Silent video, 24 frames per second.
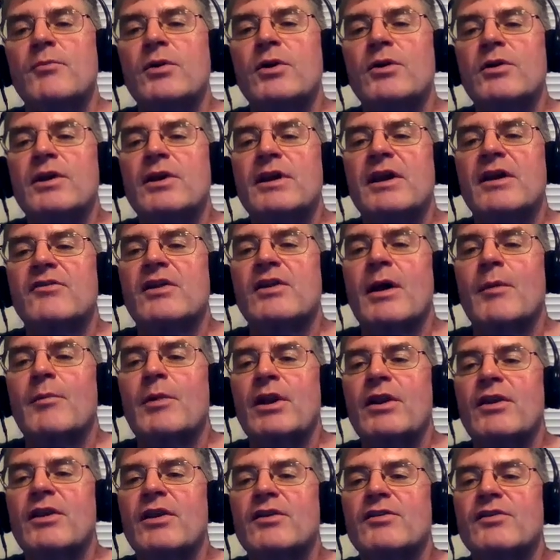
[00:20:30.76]
Merely
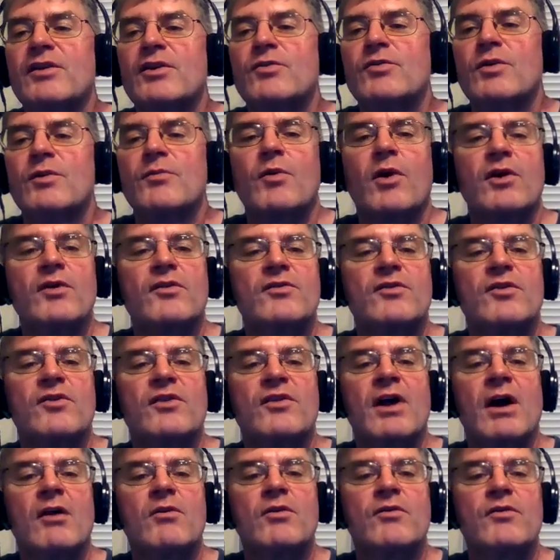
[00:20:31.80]
examining the constituent parts
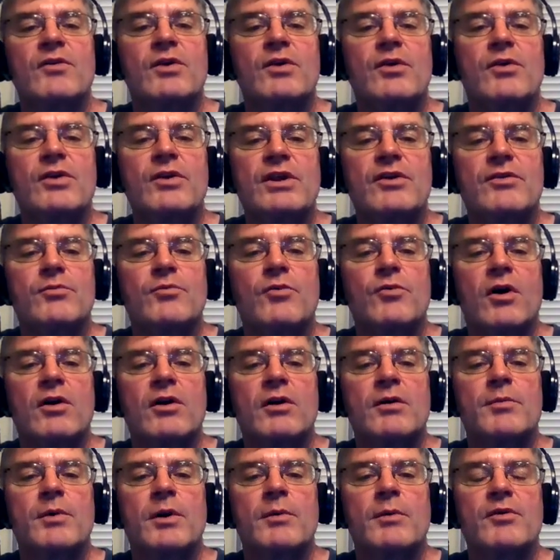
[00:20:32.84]
does not reveal these
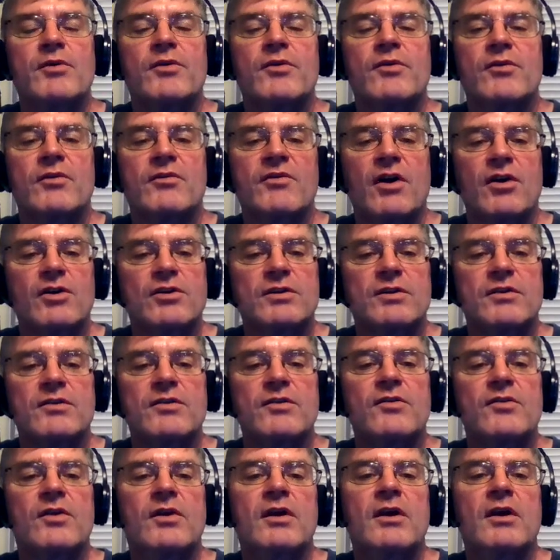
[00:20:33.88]
broader purposes or
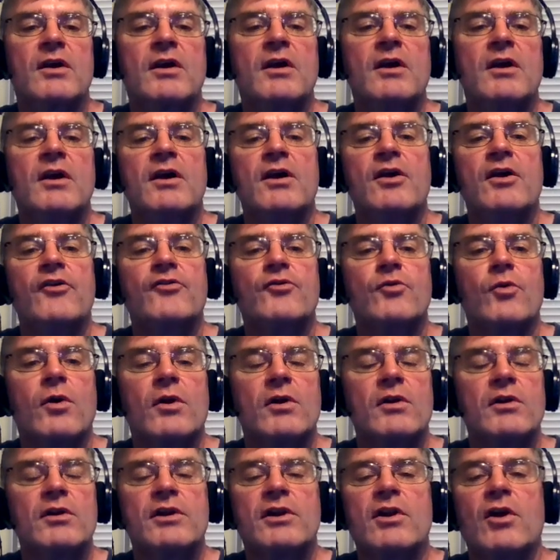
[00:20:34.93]
functions.
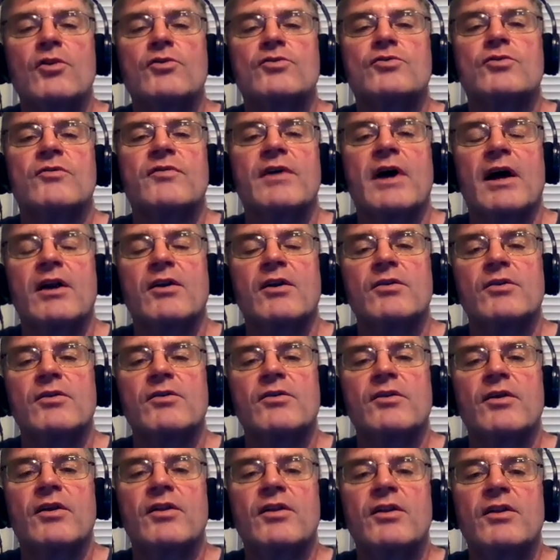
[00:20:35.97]
Historical and cultural
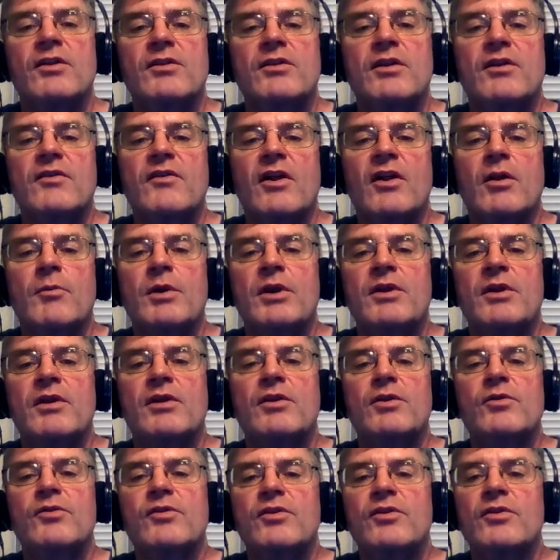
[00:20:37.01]
factors. The development
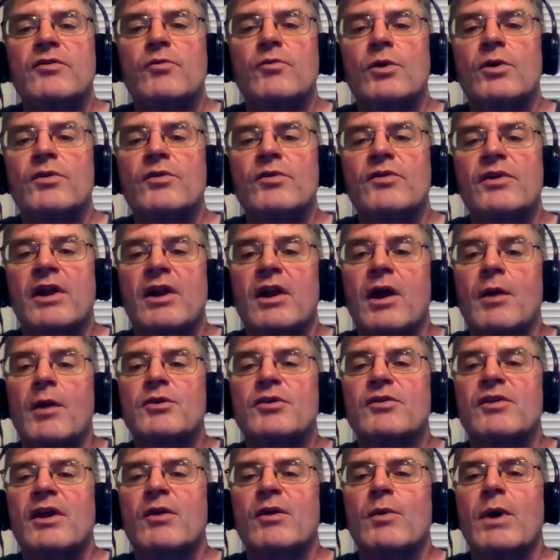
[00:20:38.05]
and usage of words and
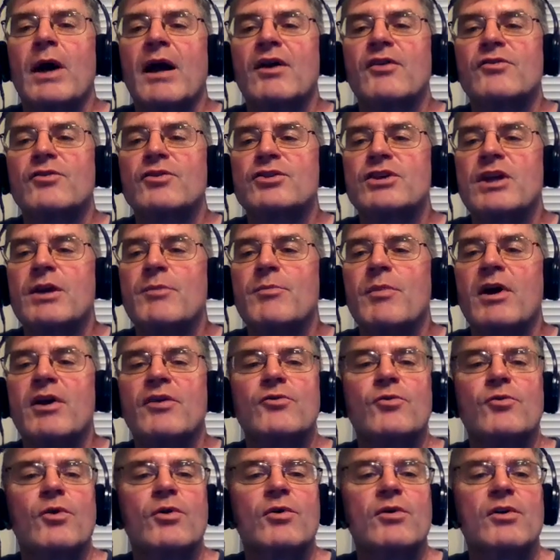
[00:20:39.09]
objects like wagons are shaped by
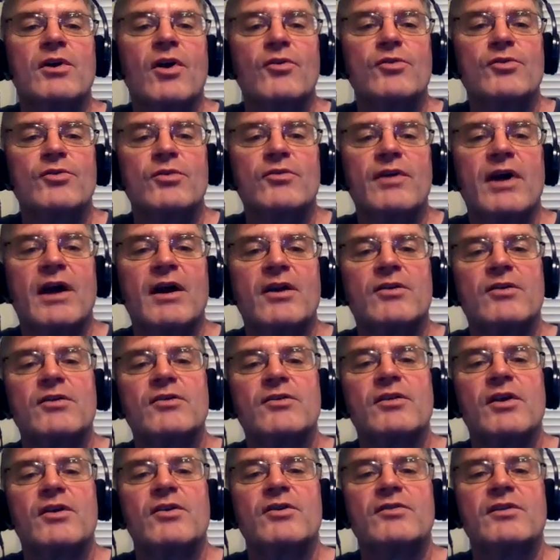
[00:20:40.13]
historical and cultural
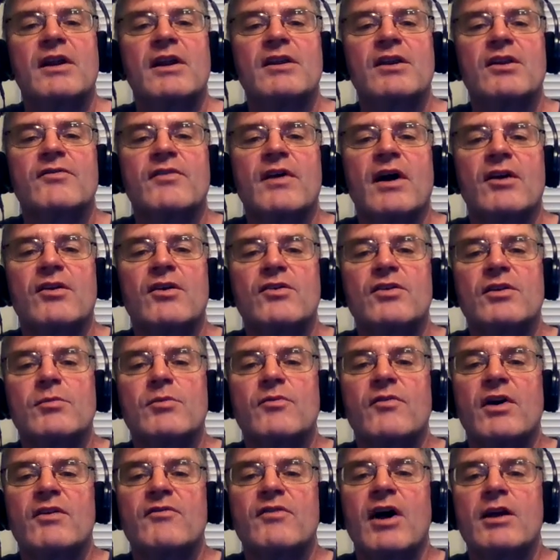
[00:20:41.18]
factors. Understanding these factors
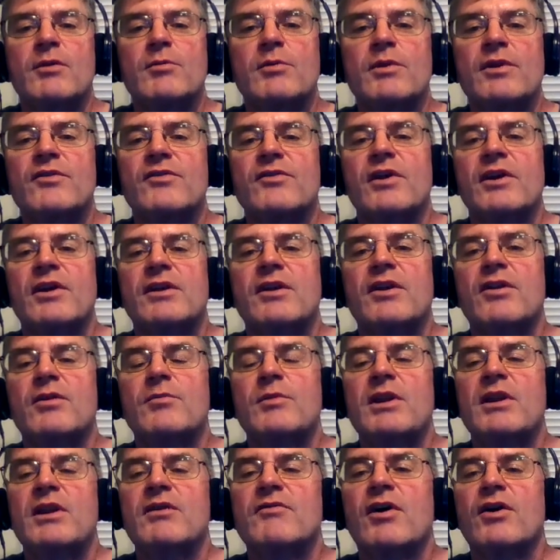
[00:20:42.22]
can provide valuable insight into the
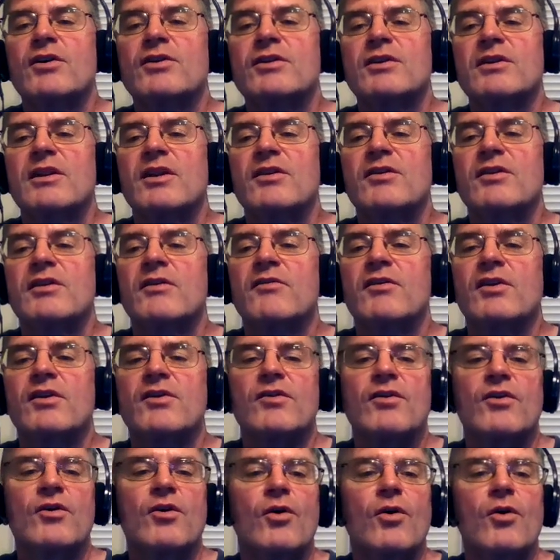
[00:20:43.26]
meaning, function, and
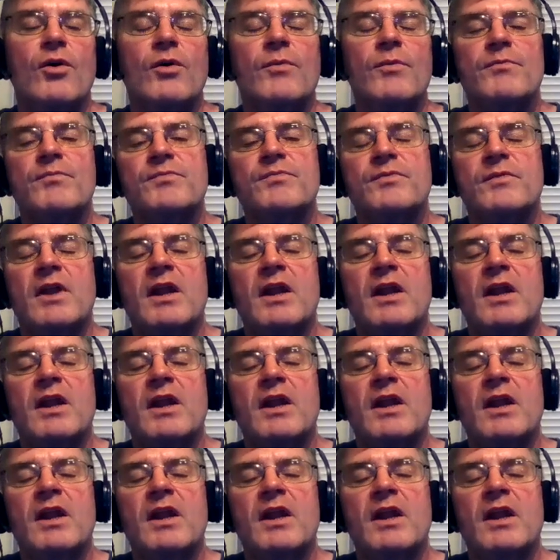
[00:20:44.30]
significance of the whole.